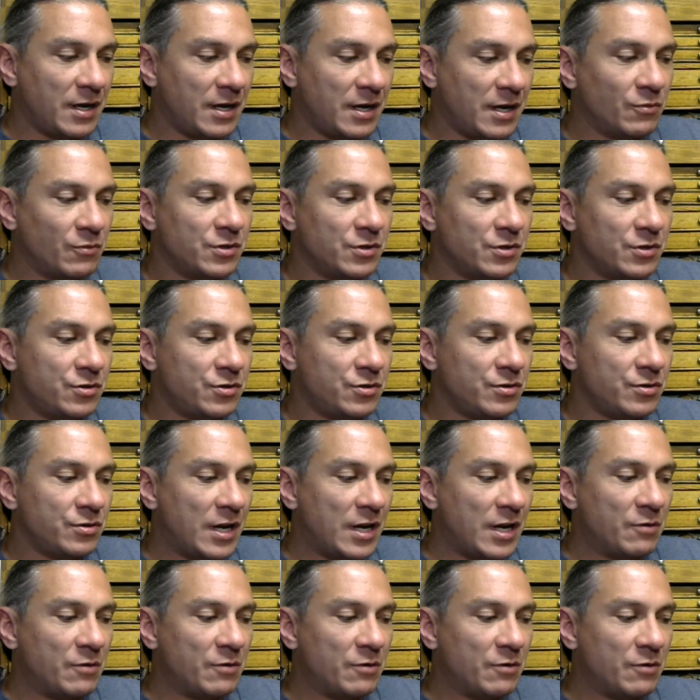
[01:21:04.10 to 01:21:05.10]
would
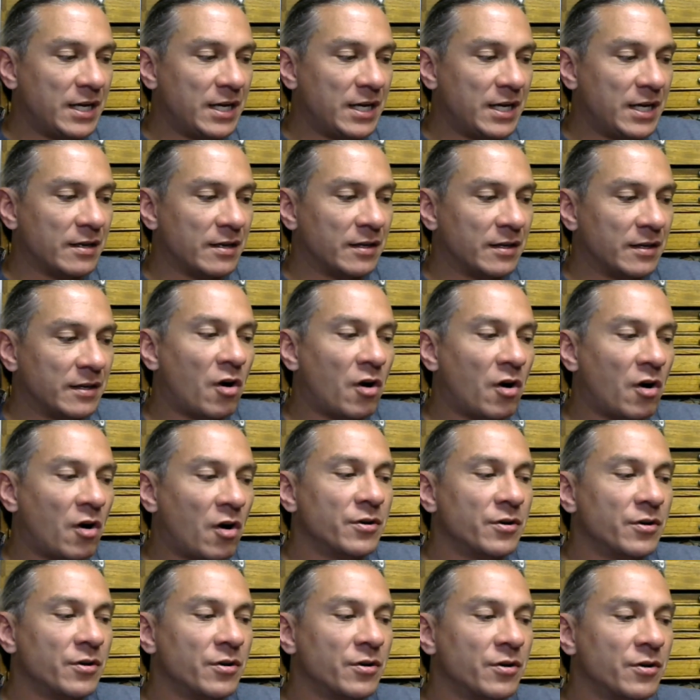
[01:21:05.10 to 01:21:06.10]
hit a
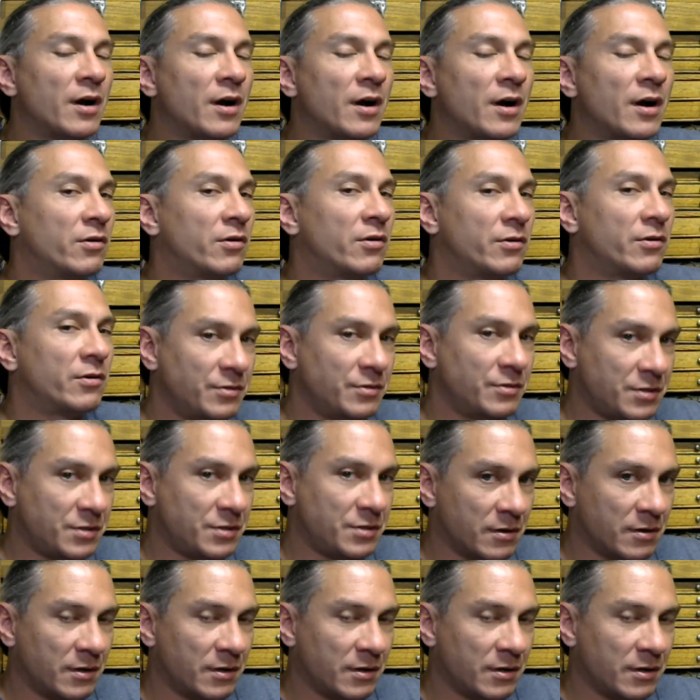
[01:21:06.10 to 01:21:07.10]
harder
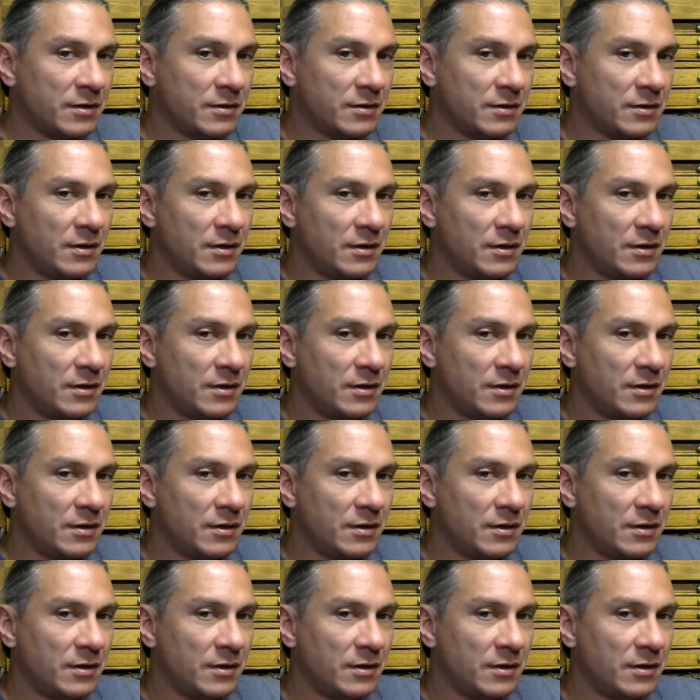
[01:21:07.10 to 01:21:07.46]
target.